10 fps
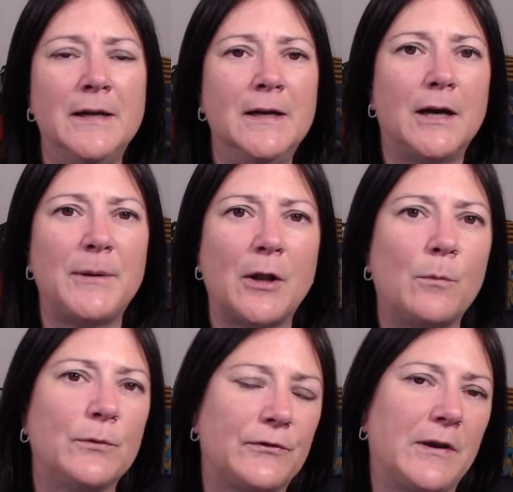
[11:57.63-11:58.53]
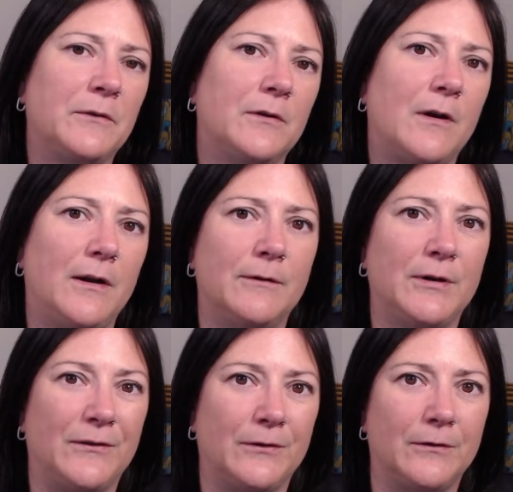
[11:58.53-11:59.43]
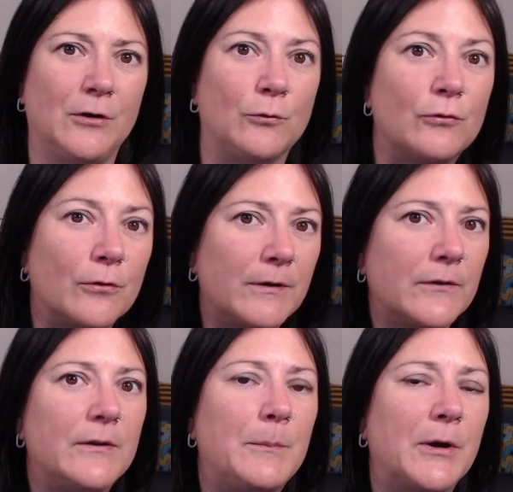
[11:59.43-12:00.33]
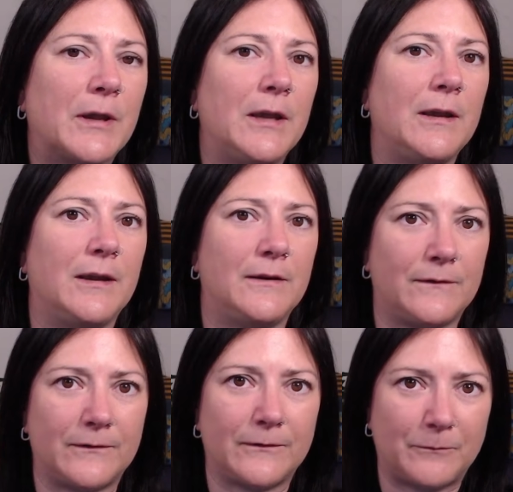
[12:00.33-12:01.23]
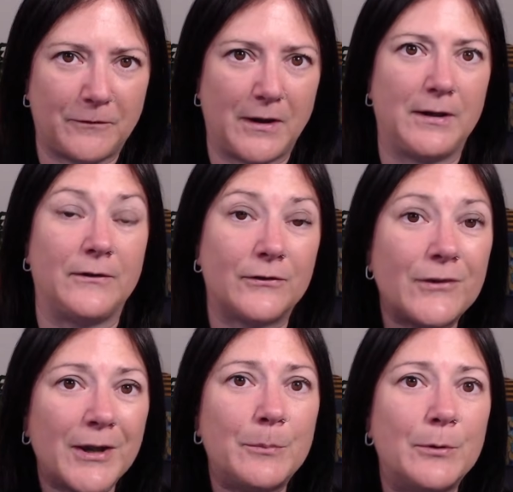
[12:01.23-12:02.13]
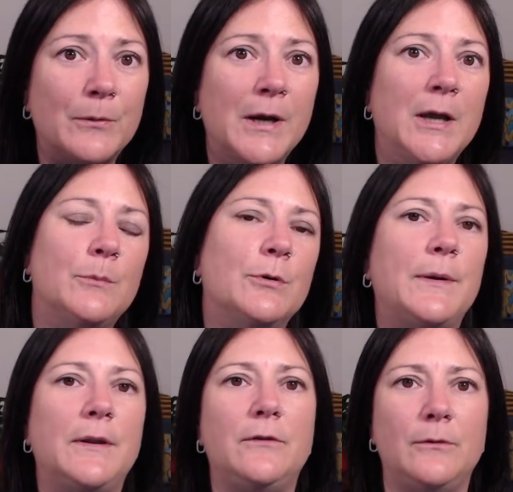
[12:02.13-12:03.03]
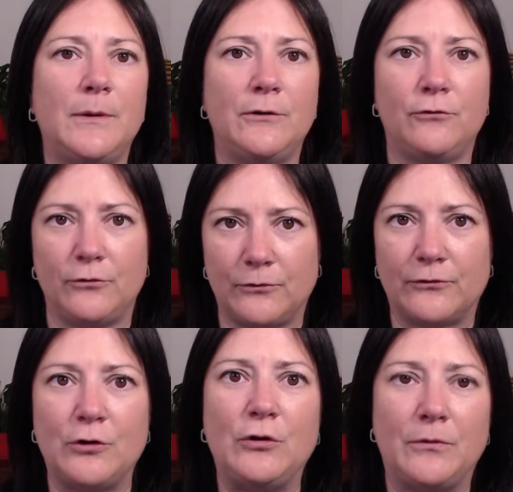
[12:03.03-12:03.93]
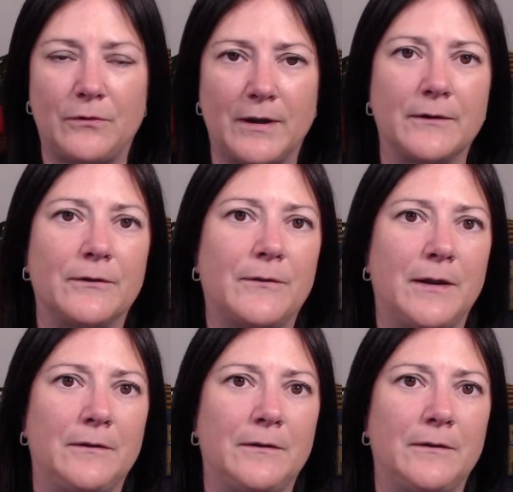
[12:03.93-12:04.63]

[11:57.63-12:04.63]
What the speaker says: I mean, I will say that high level isn't notoriously buggy, it's fairly stable, but when they do introduce new things, then